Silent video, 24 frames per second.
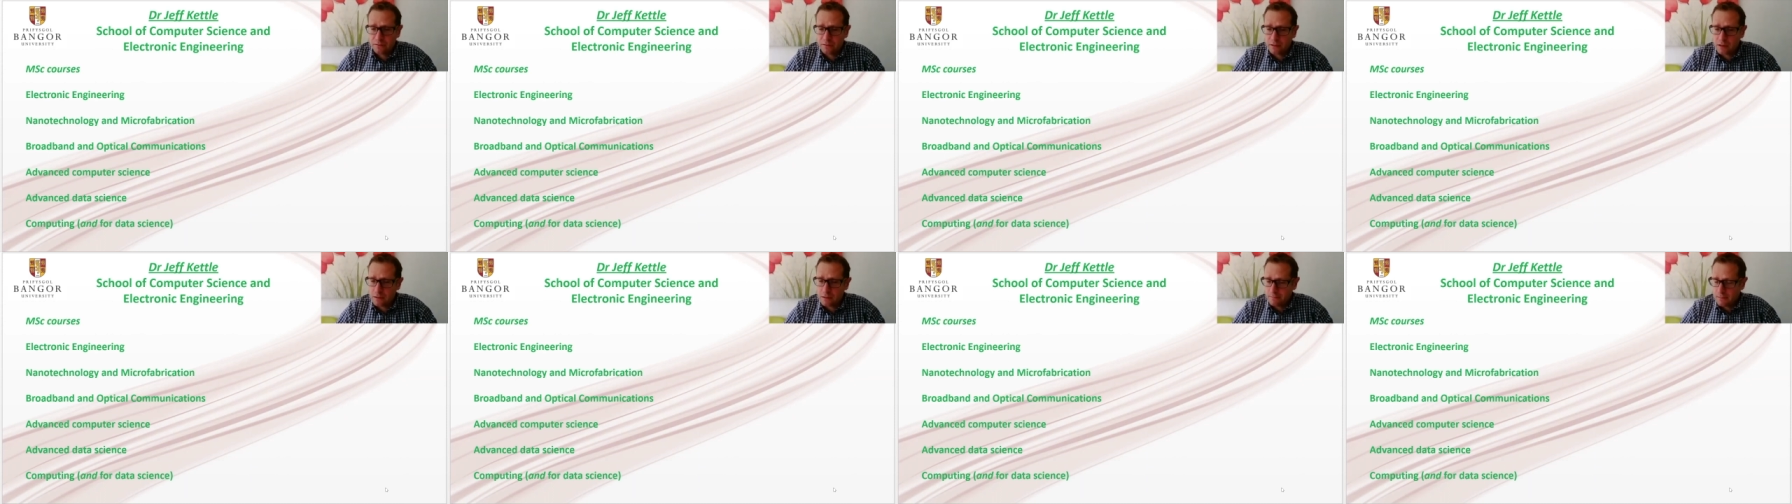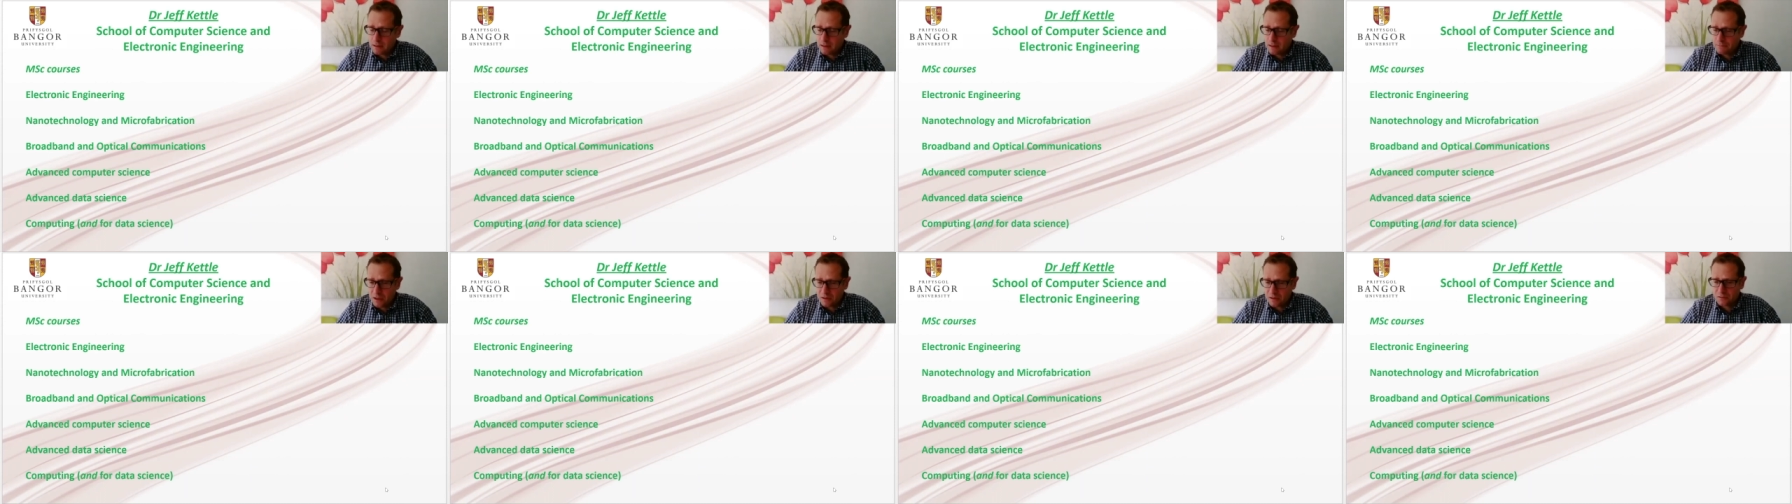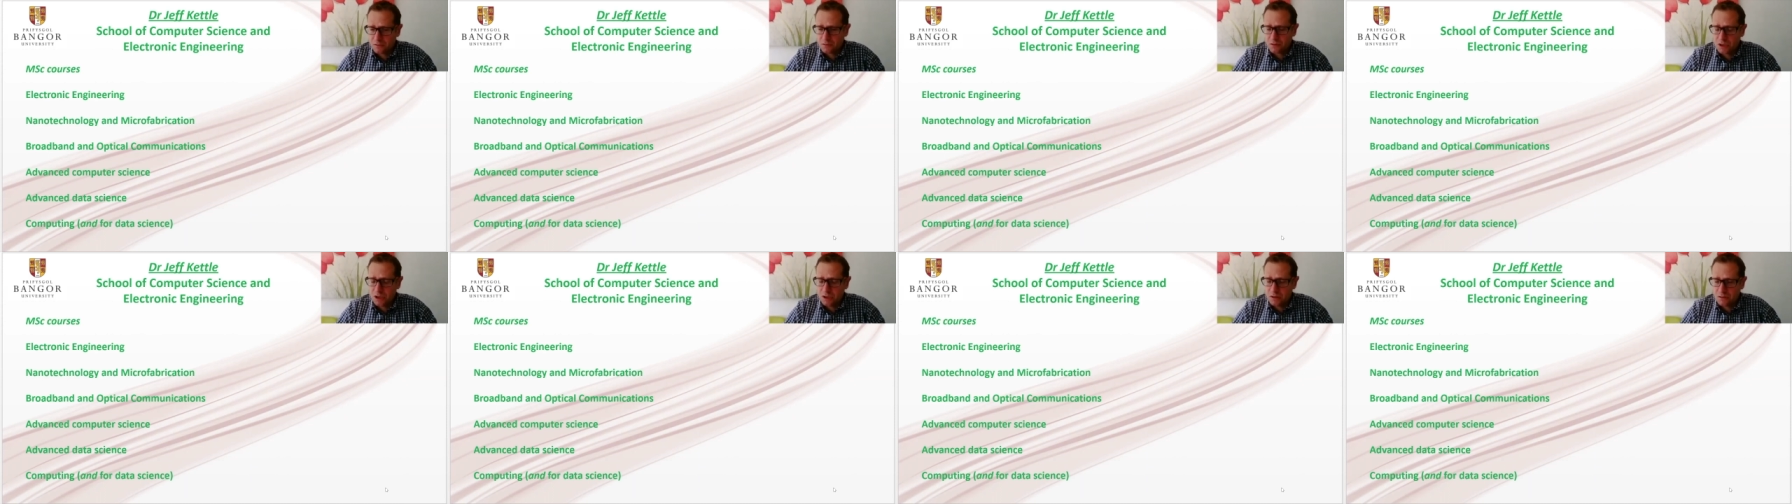and the
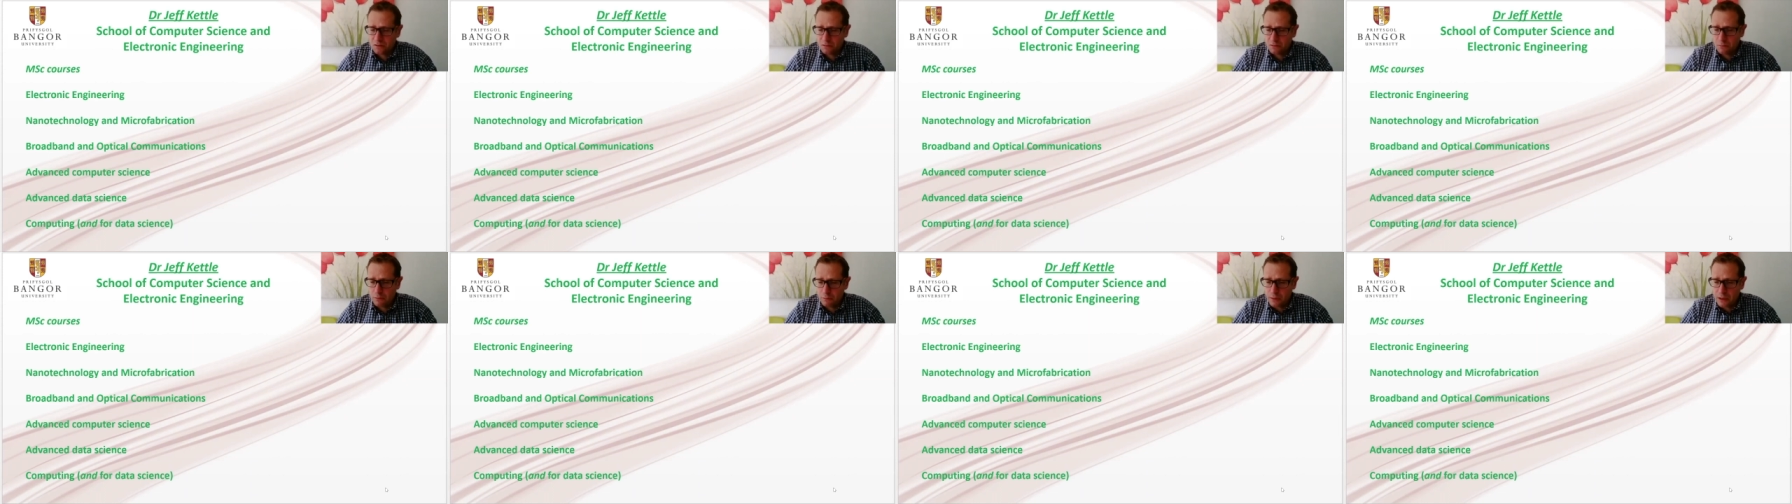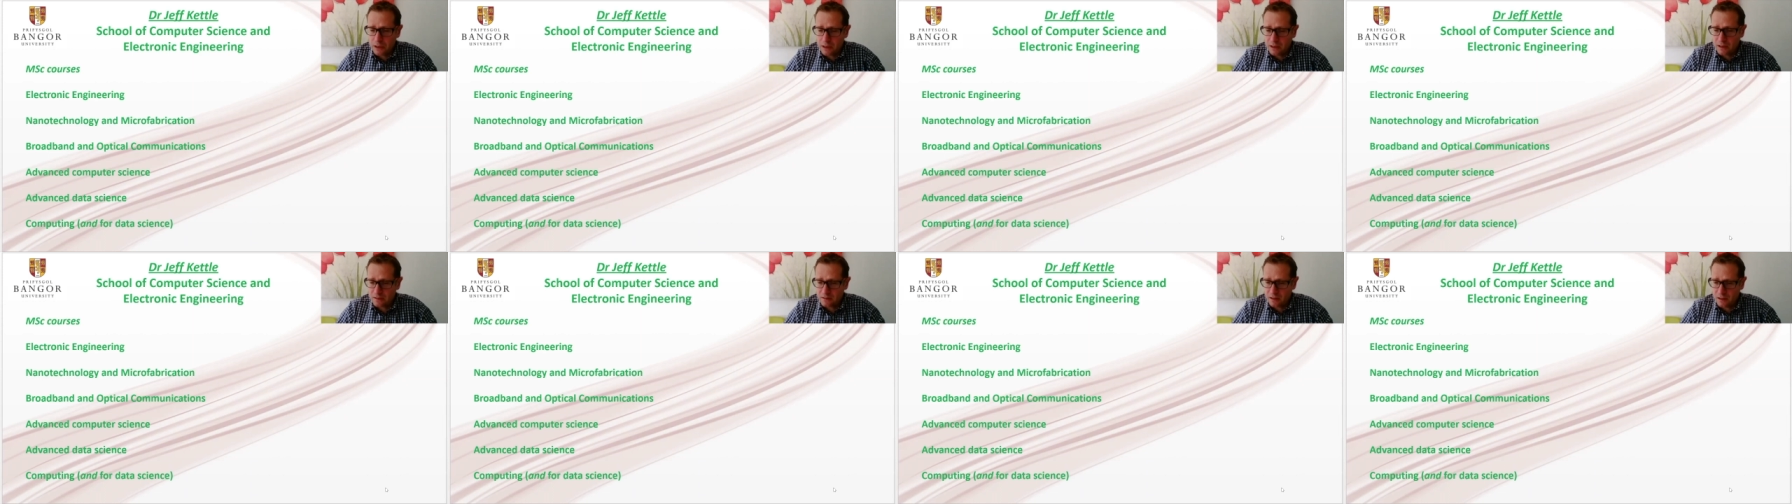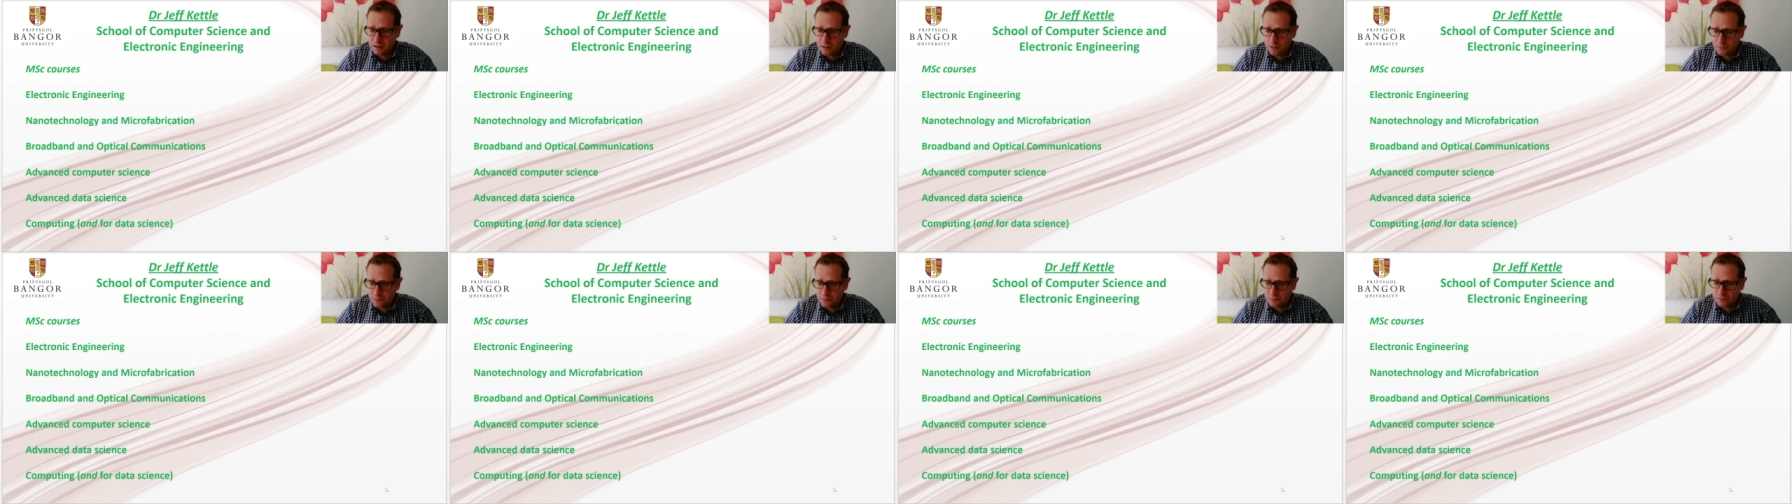personal tutor will be there to
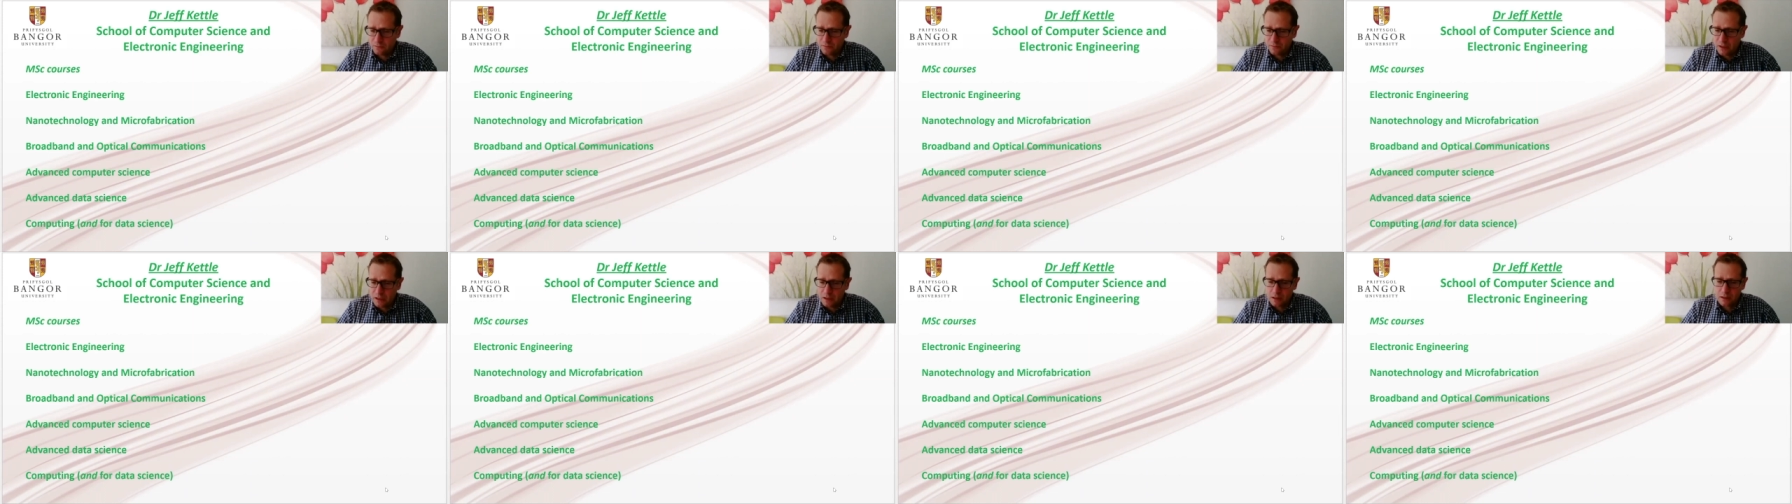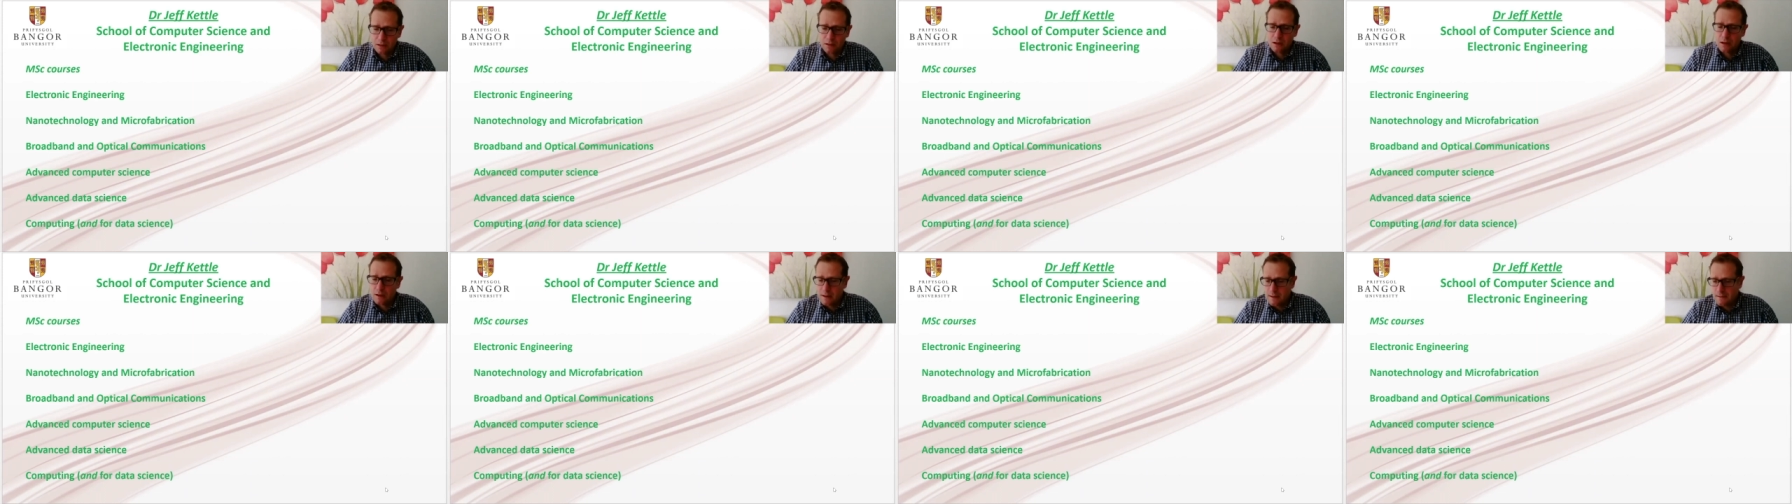help you with any